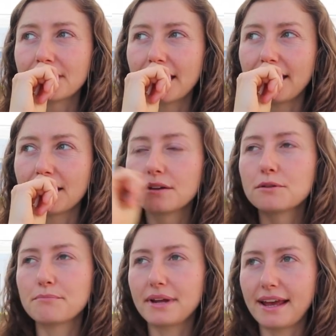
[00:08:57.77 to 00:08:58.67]
like
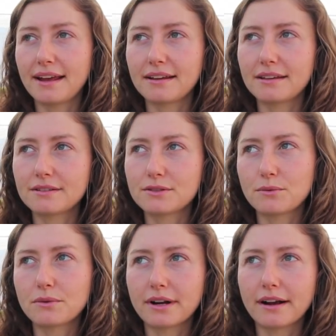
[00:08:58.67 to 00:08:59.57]
bananas
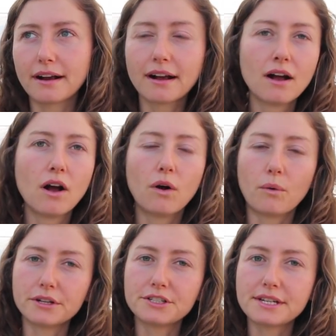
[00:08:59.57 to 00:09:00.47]
or
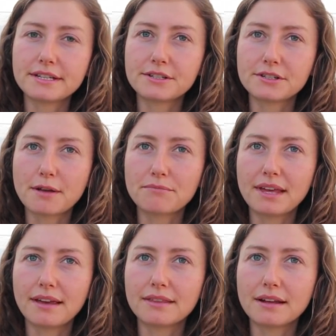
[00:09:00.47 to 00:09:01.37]
oranges or
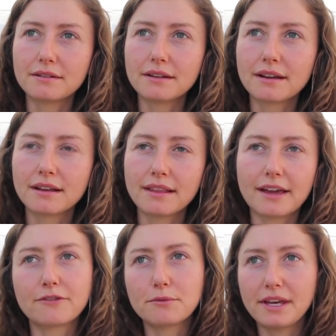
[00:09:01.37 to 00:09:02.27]
something, and then
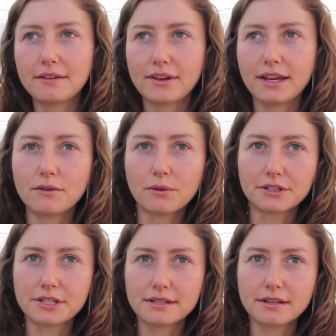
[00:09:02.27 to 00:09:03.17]
like for me, if I eat
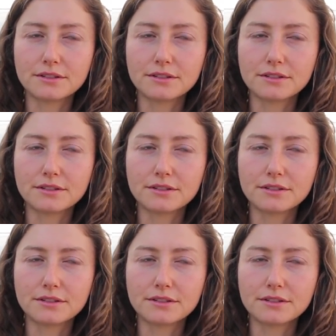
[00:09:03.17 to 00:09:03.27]
oranges, I'll